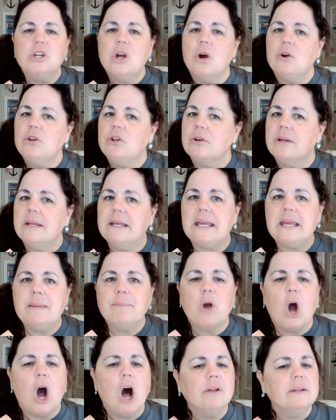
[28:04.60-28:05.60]
you know, you can
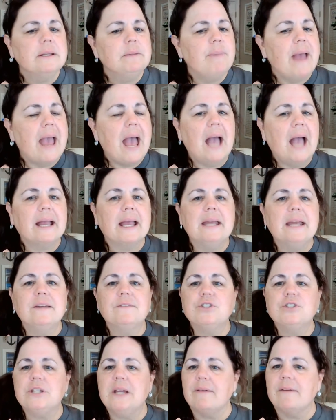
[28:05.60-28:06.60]
keep calling back. And
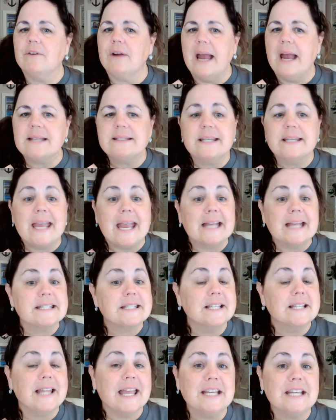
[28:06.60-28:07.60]
if she ever has a
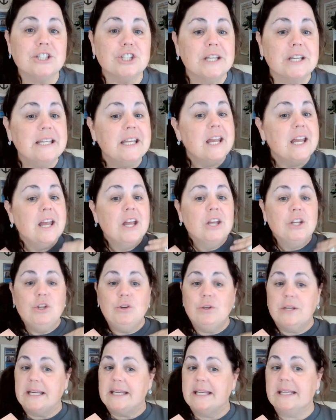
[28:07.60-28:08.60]
cancellation,
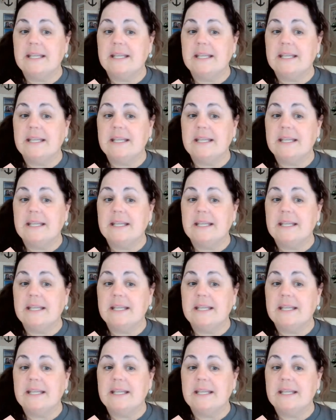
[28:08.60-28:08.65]
we'll